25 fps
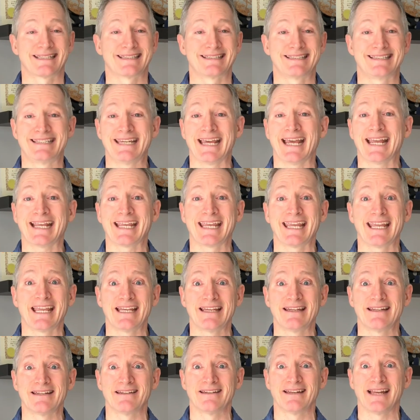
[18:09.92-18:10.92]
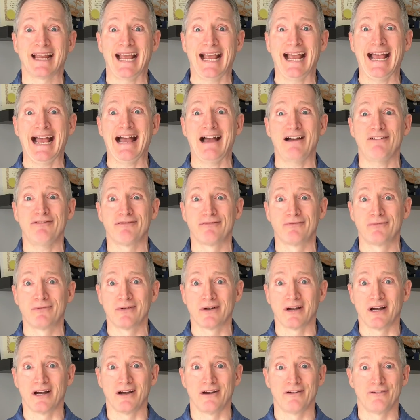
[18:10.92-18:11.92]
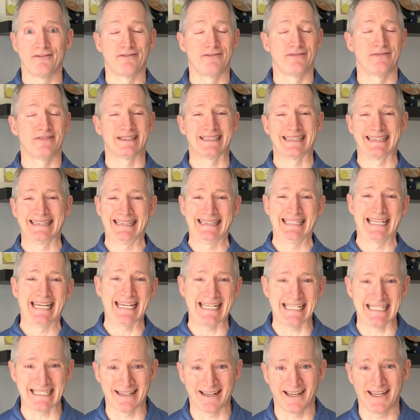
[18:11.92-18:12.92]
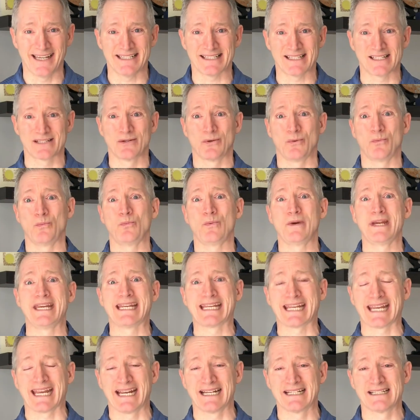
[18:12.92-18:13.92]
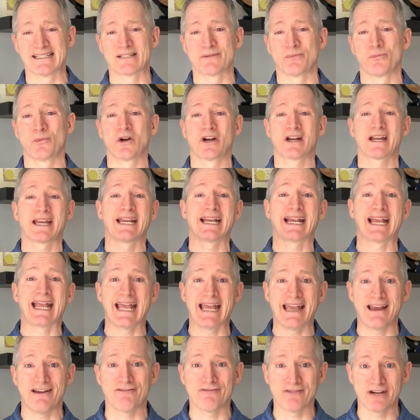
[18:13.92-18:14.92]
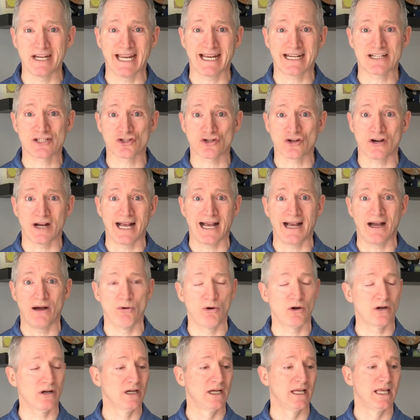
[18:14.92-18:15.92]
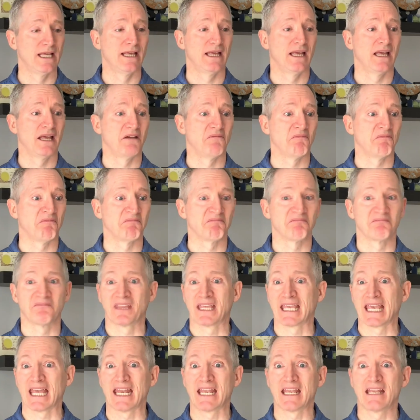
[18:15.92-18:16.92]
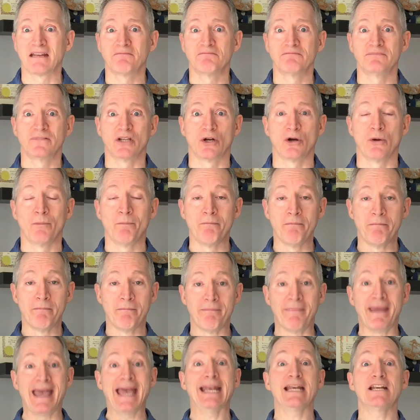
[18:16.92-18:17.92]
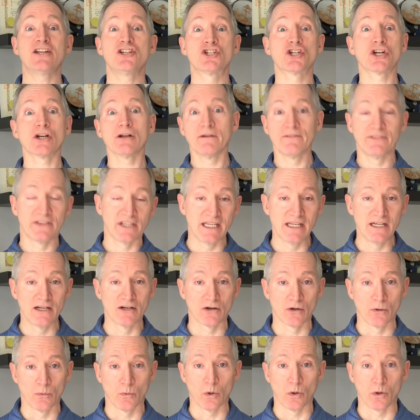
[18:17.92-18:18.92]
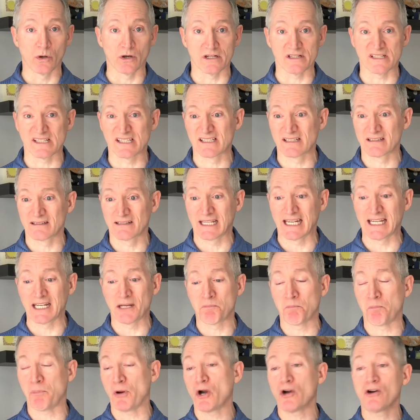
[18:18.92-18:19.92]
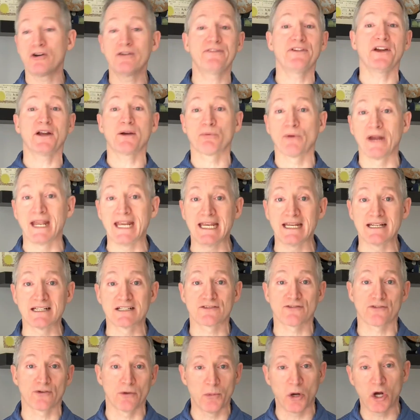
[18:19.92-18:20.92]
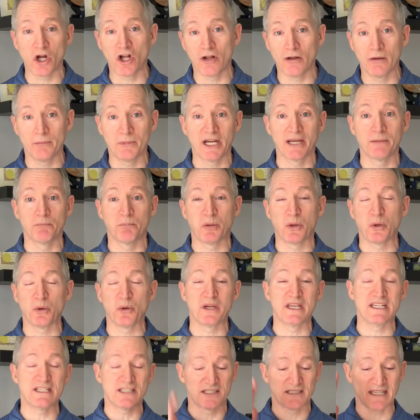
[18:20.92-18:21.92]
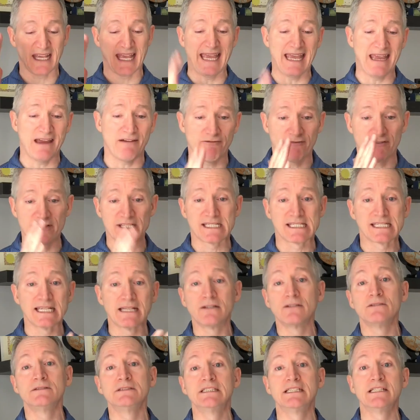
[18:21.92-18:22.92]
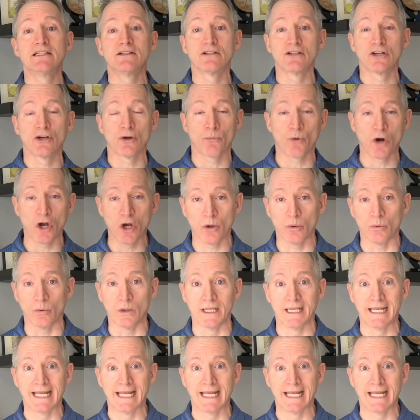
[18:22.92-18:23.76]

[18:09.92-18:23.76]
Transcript: decade and a half of late nights, weekends, working every extra hour, getting, Manager of the Year awards, getting perfect ratings from all of my employees every single year in a row,